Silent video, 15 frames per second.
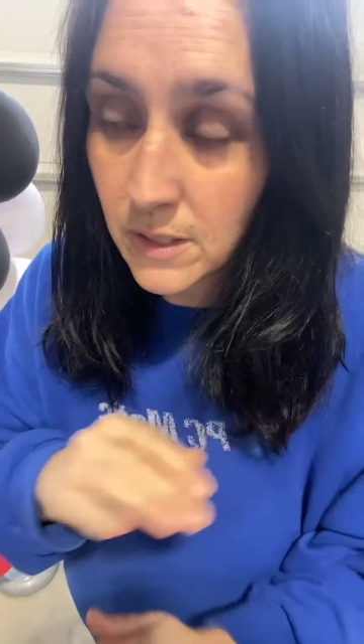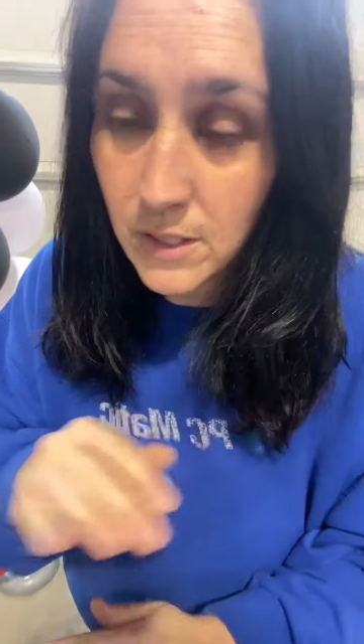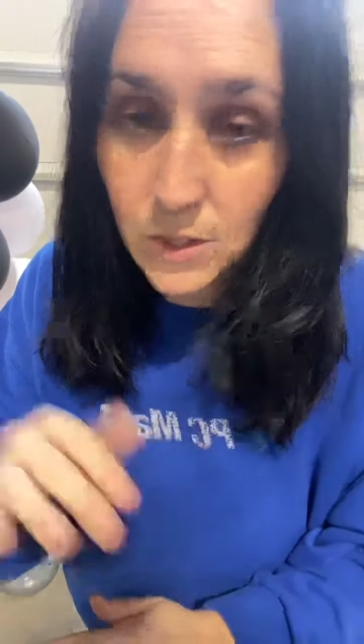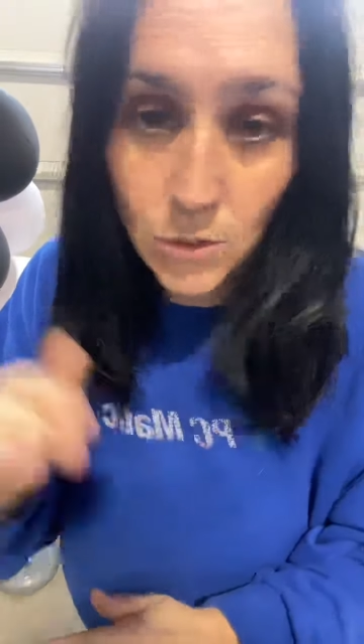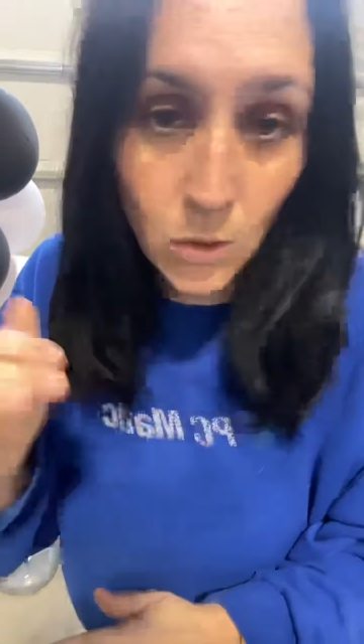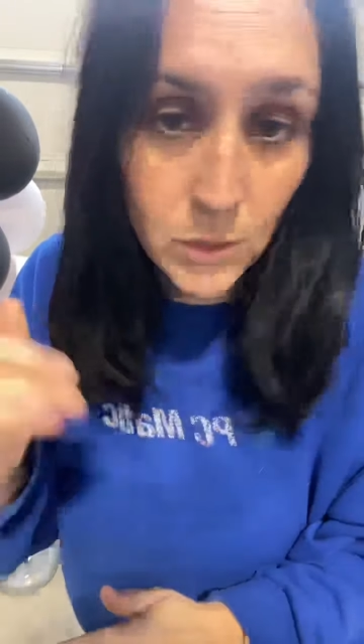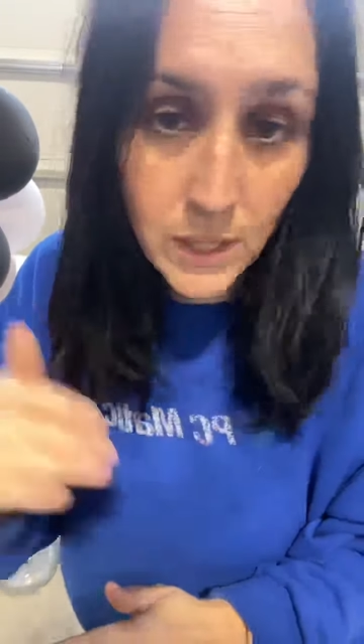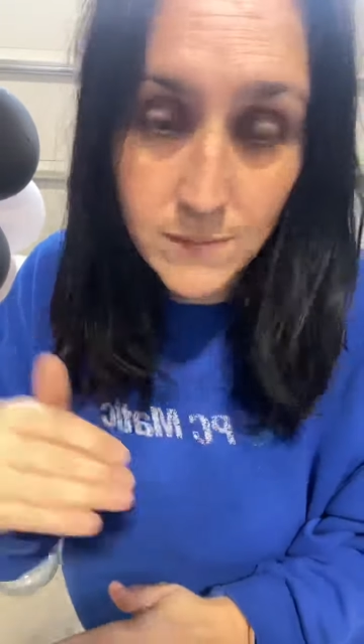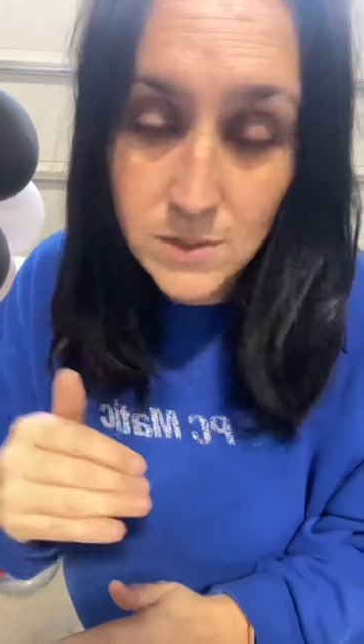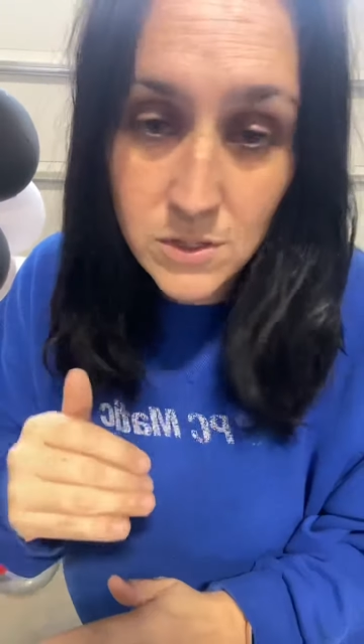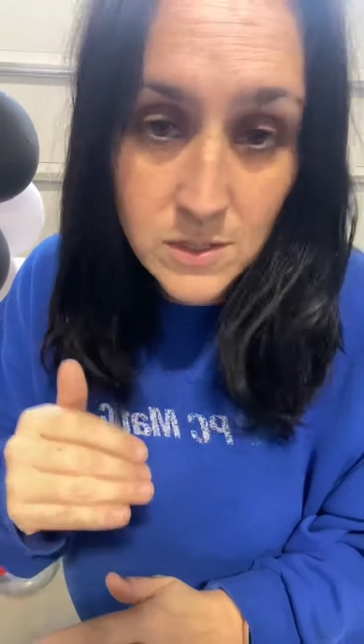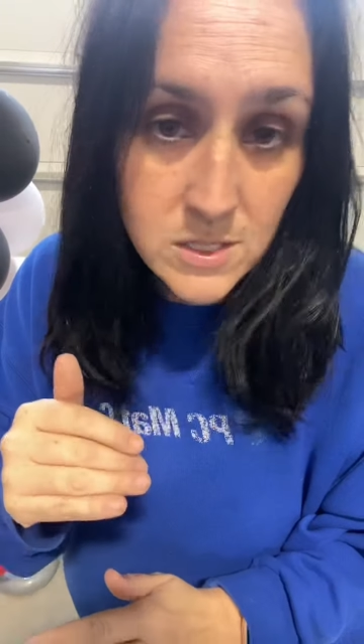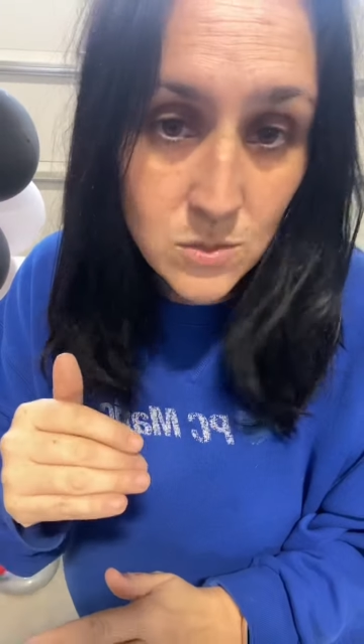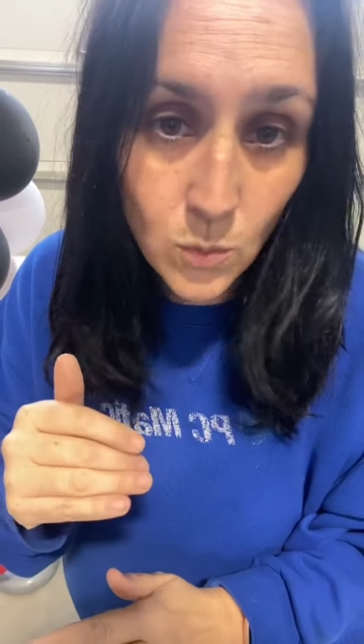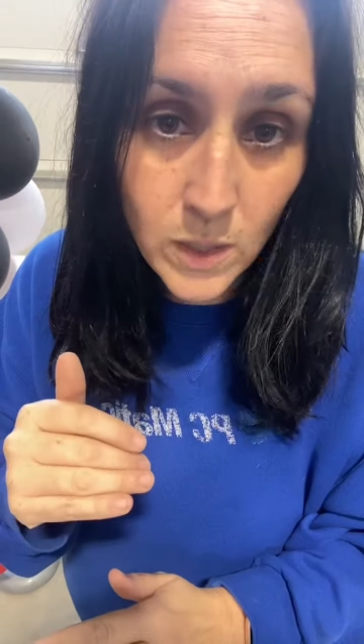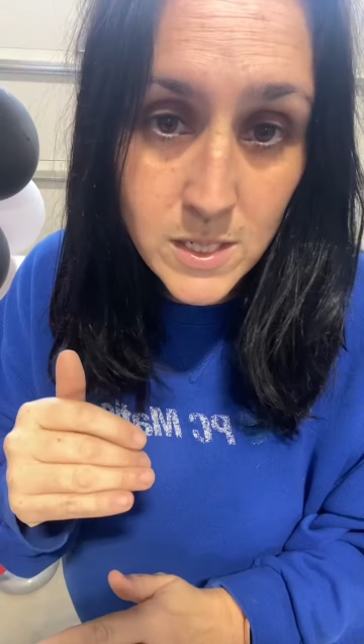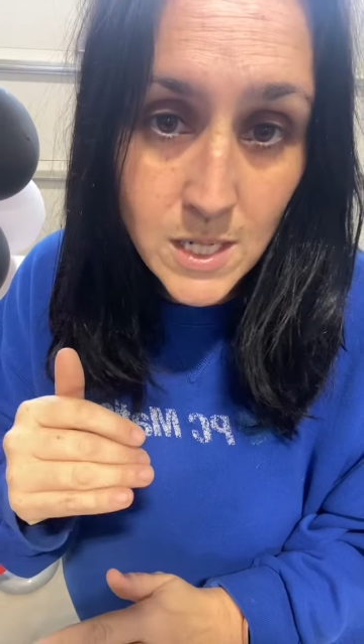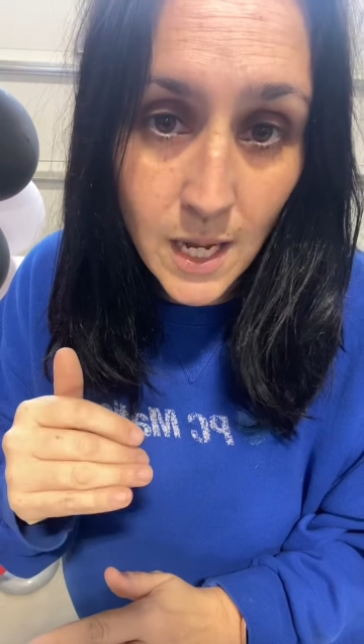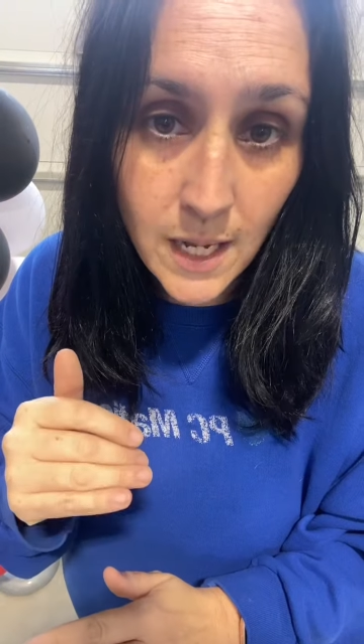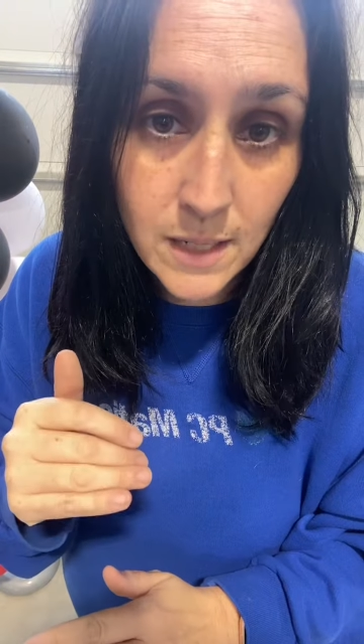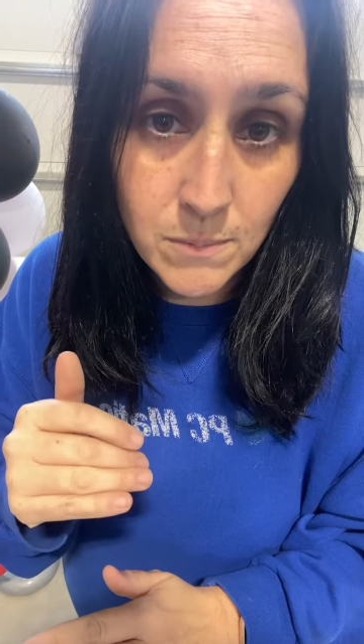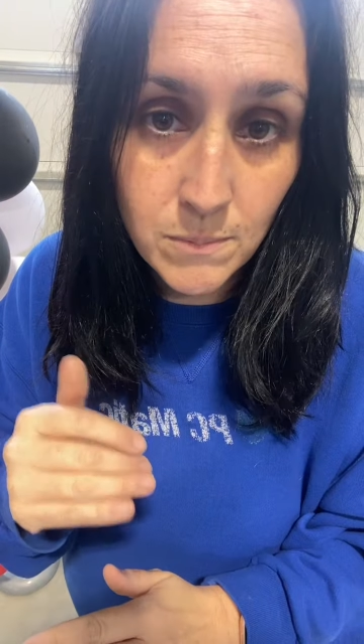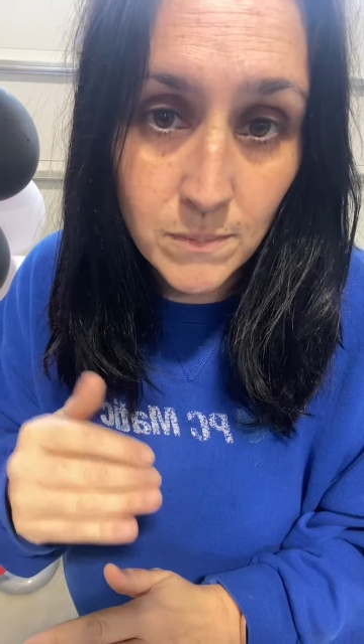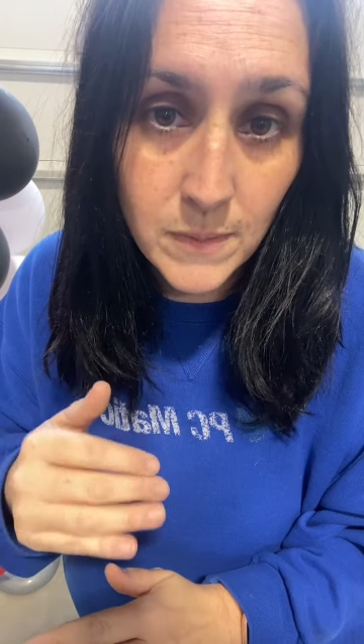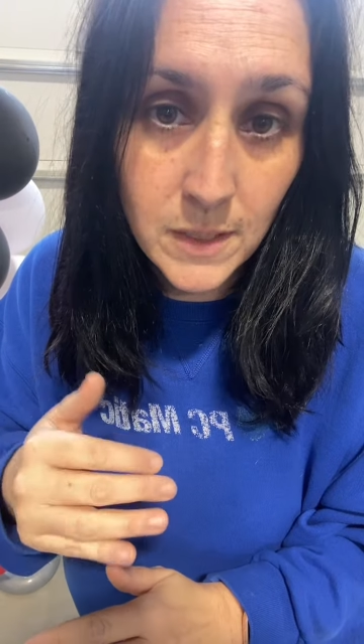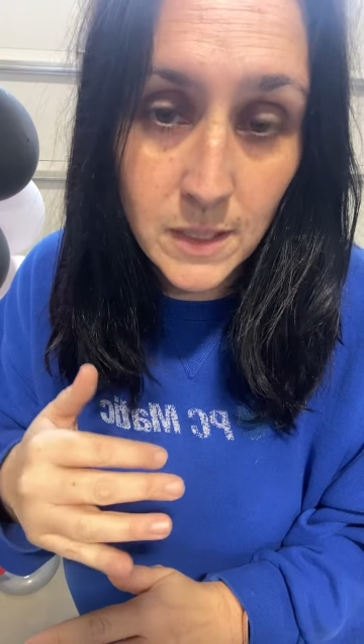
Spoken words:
you only have to do this one time.